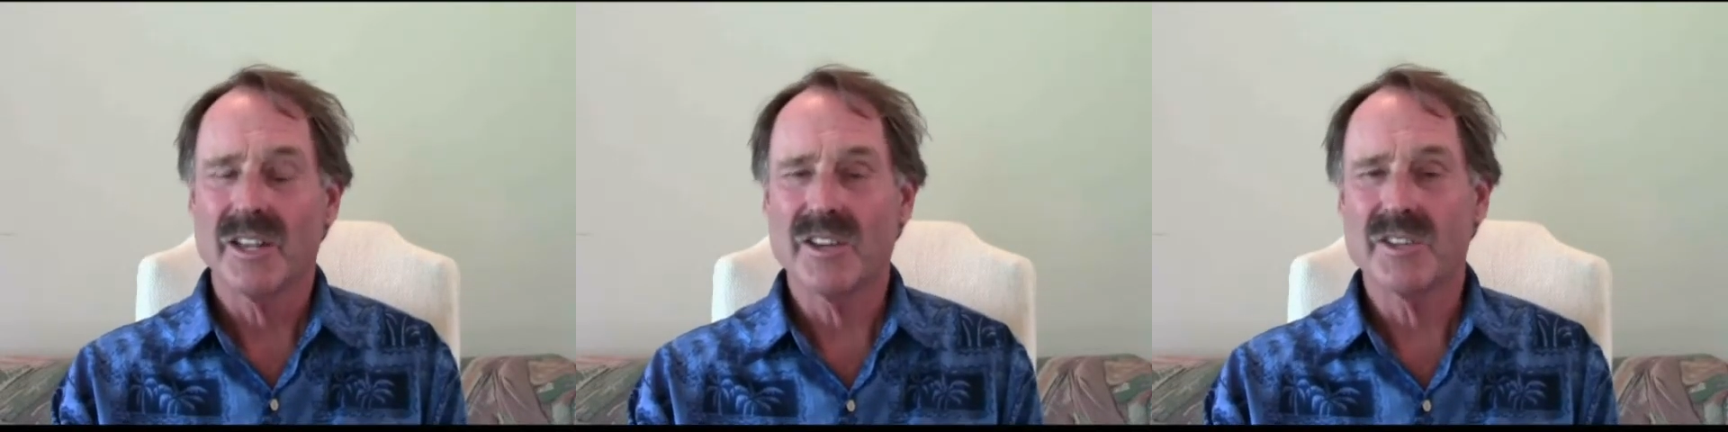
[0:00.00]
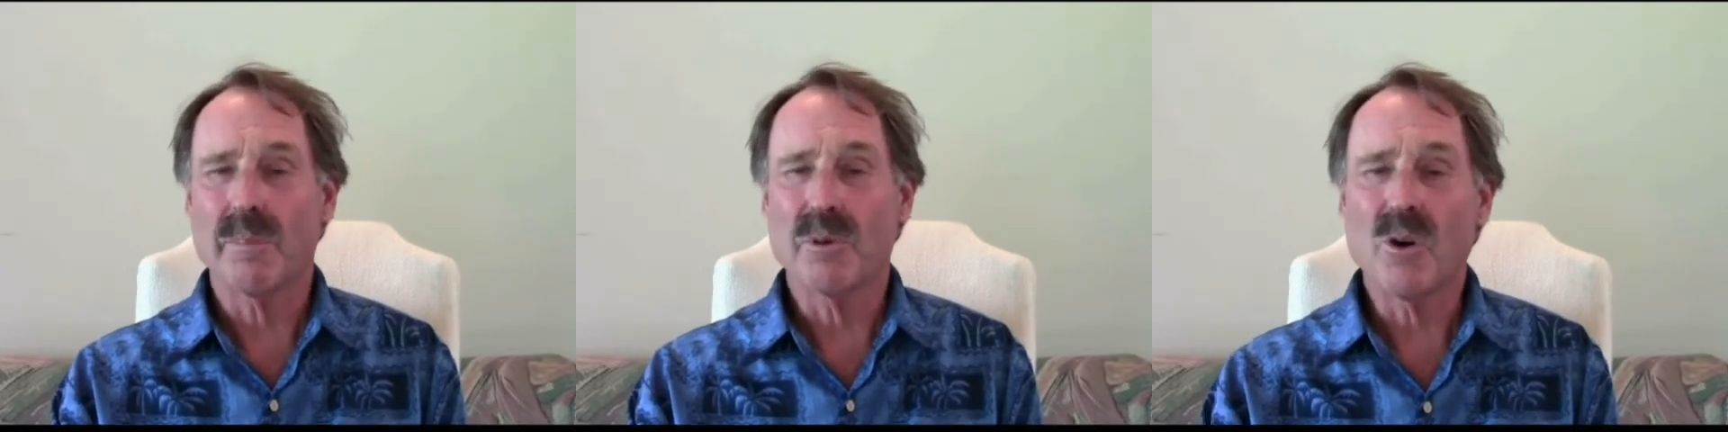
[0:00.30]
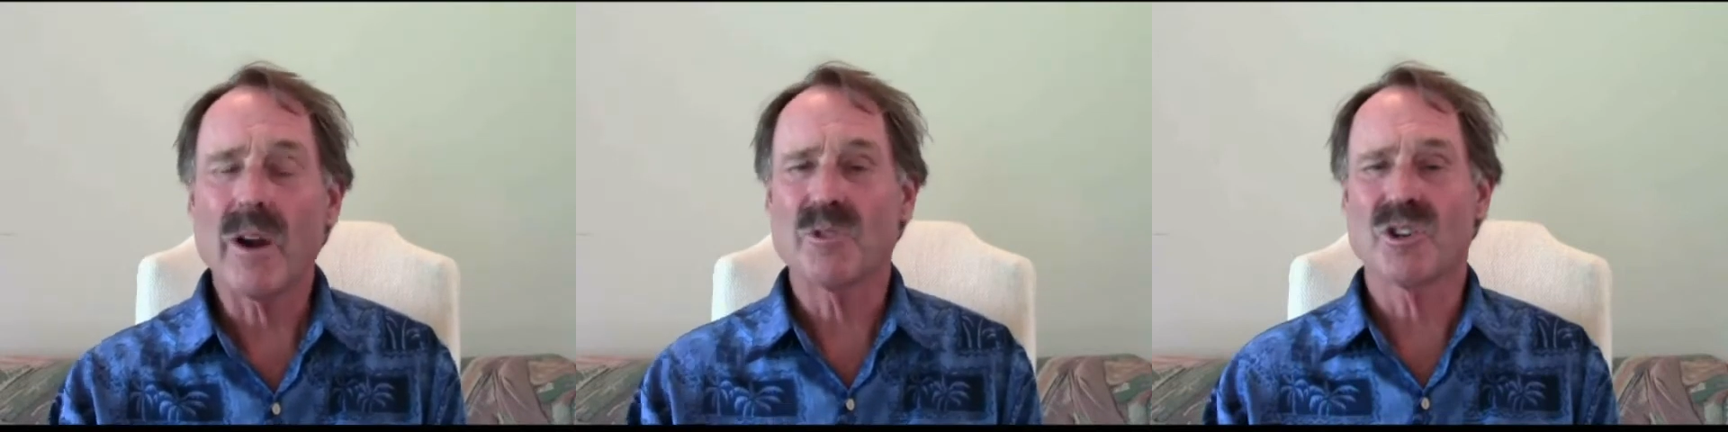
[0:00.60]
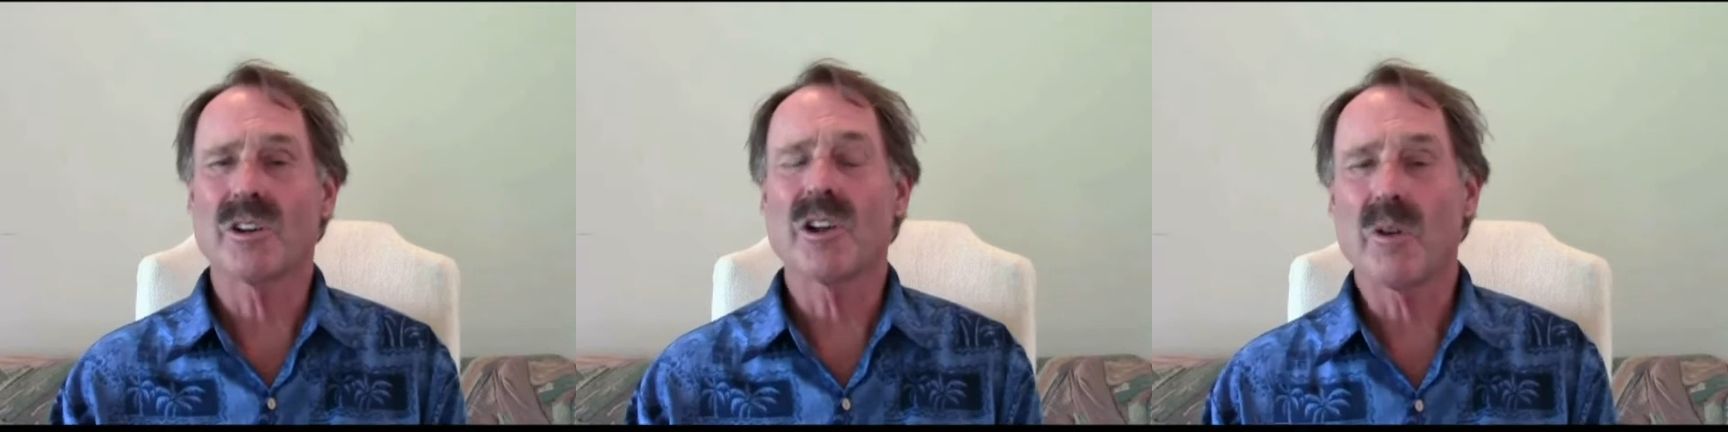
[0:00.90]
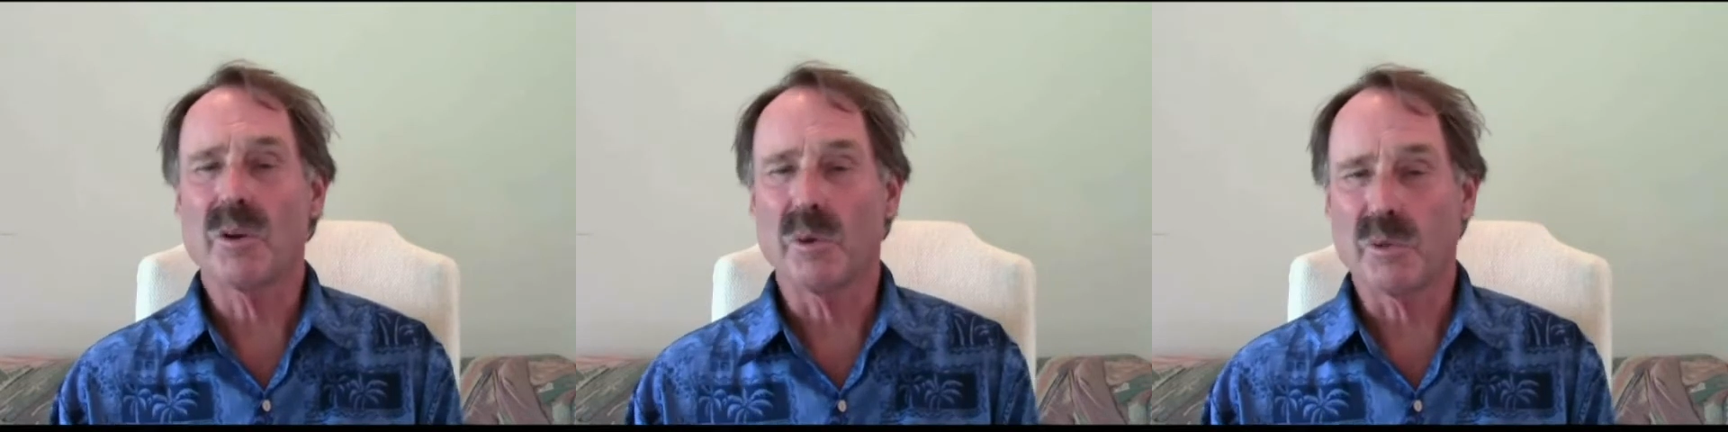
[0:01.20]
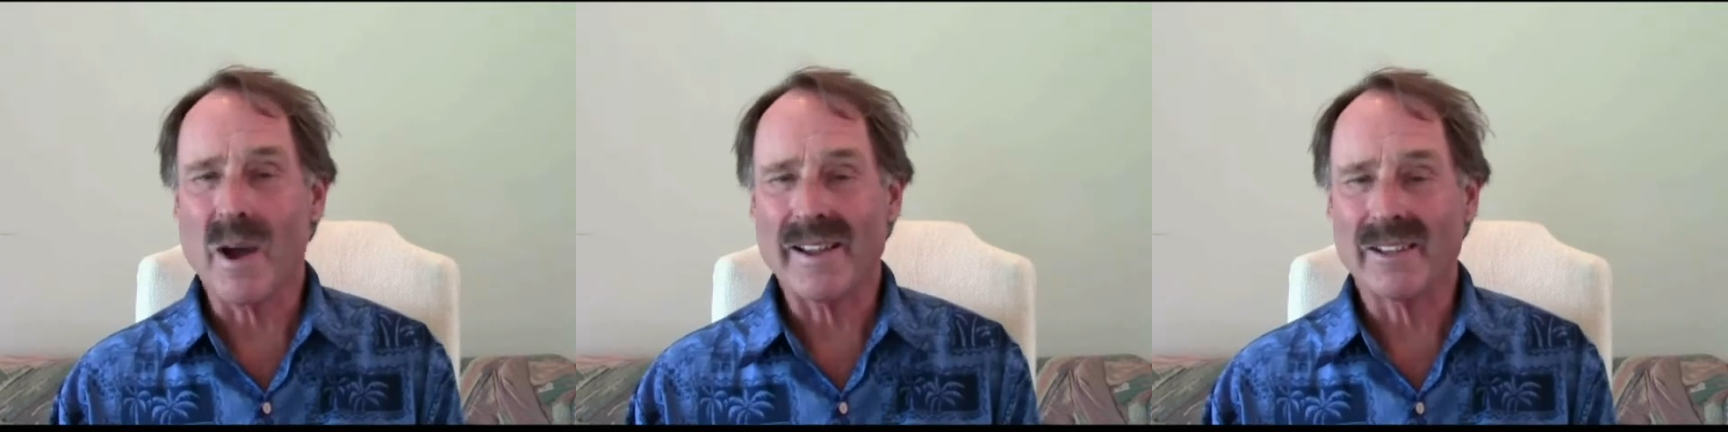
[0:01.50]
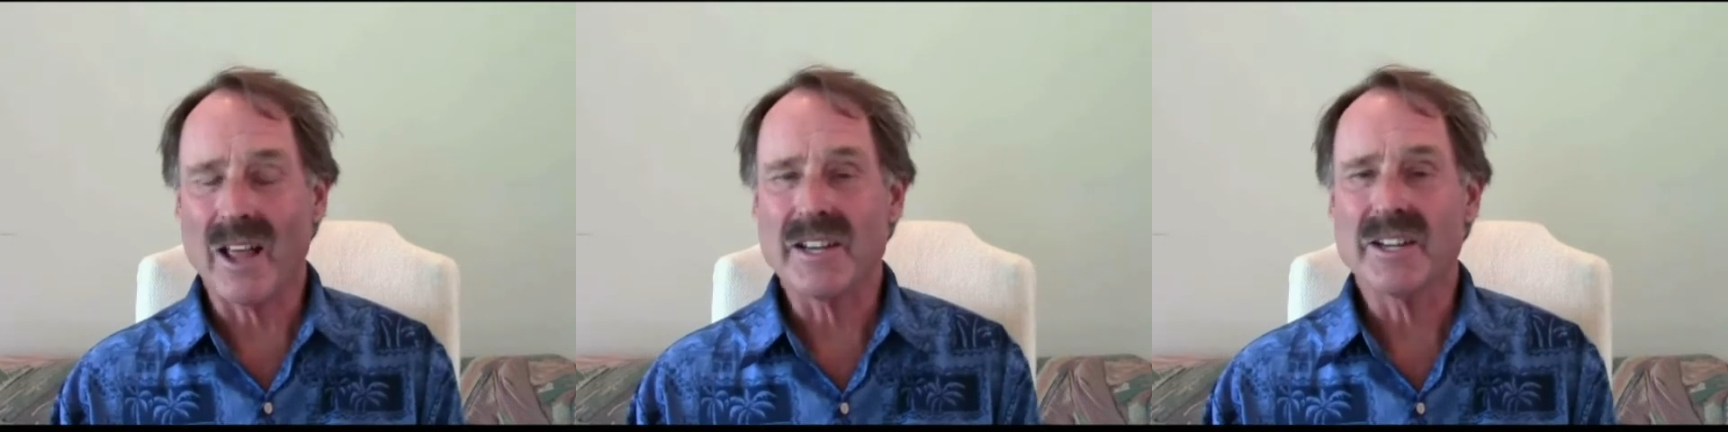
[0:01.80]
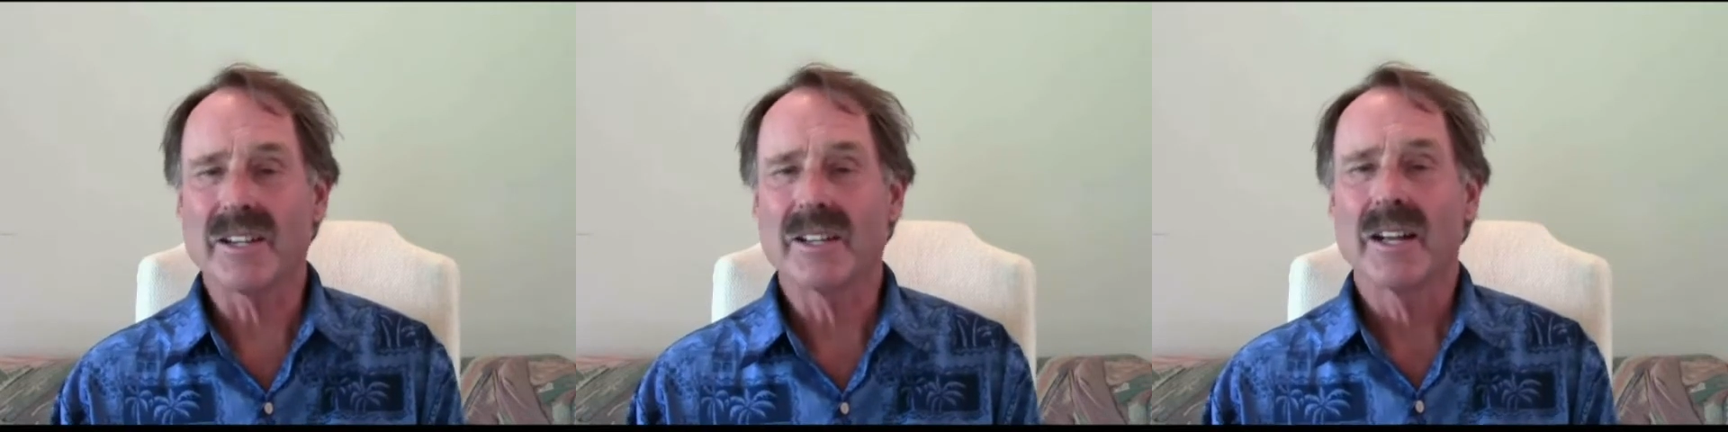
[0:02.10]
These programs are encoded with white light,